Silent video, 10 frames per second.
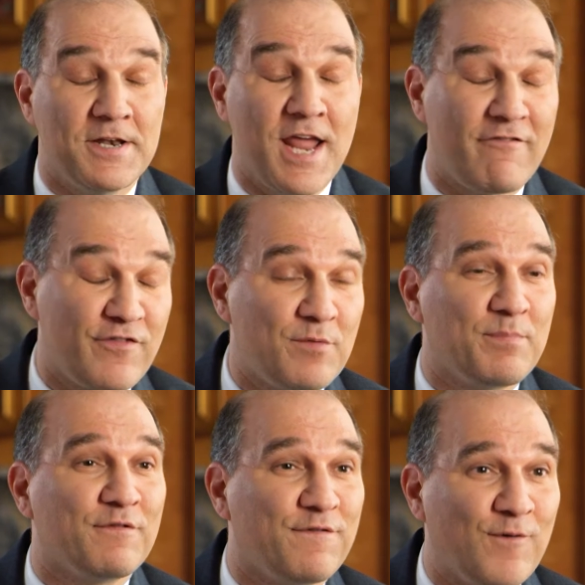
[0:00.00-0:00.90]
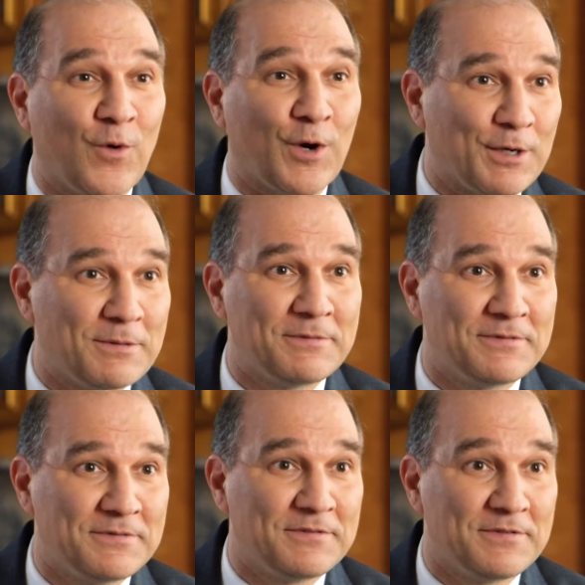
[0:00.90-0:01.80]
Never before,
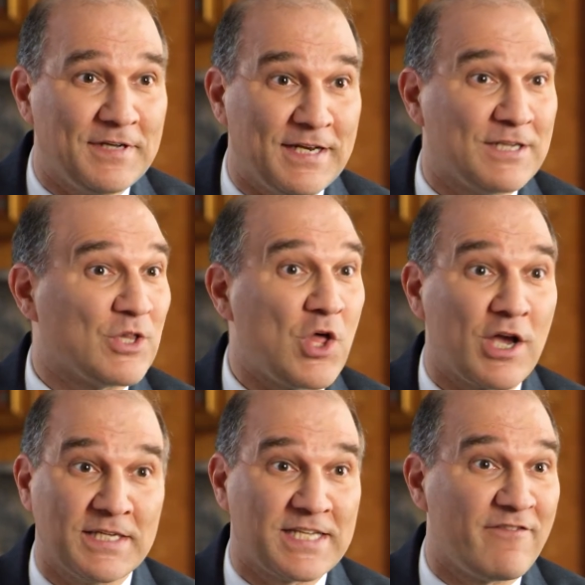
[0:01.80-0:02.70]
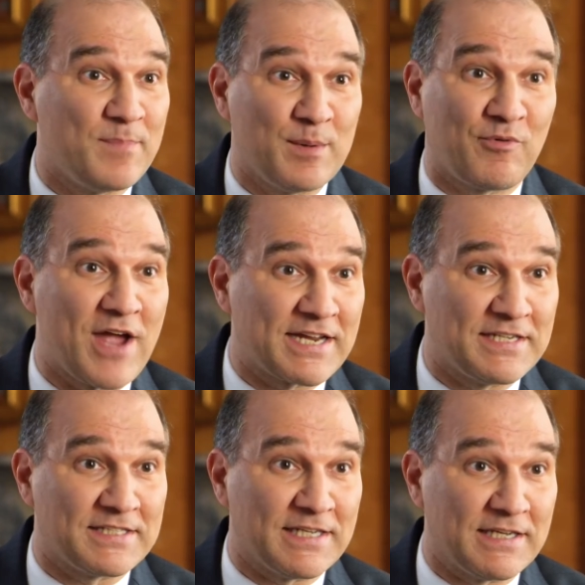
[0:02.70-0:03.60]
and as long as I've been
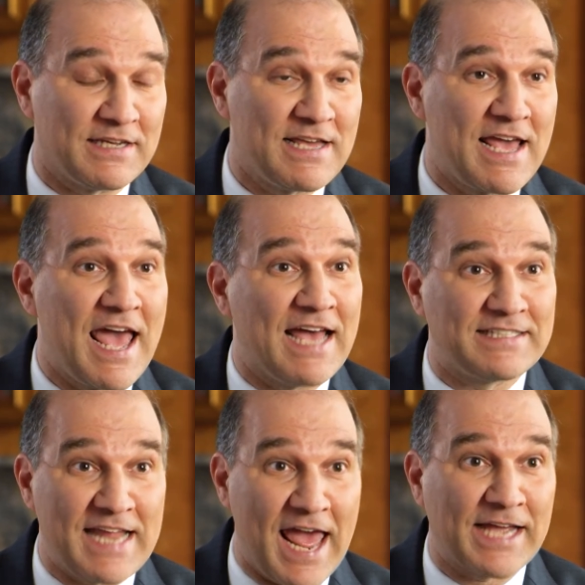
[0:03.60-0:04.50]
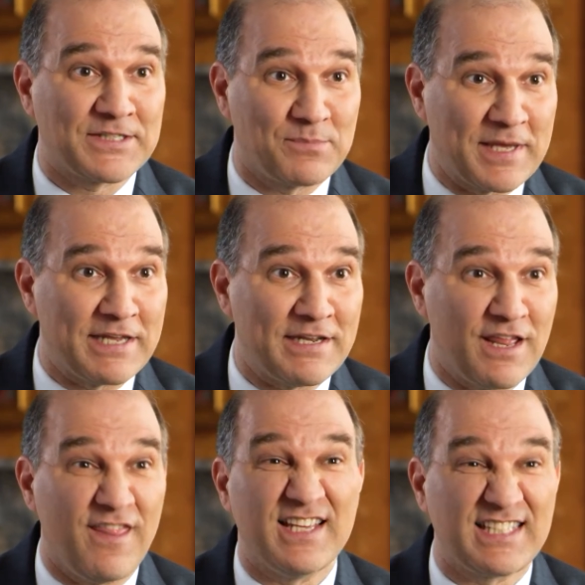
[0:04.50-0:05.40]
practicing, has tax been
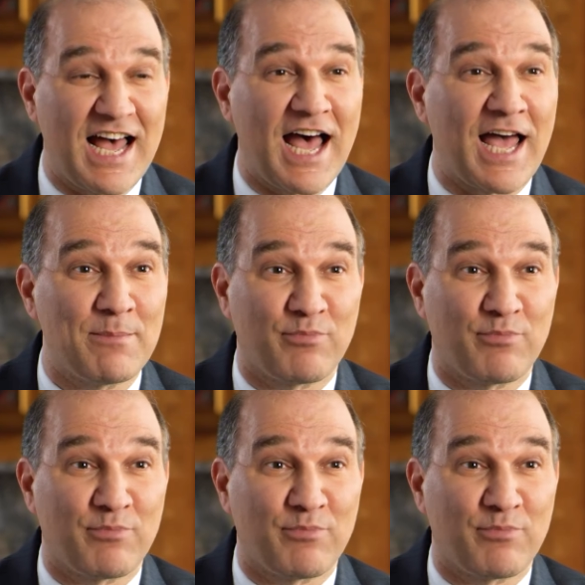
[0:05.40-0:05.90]
this high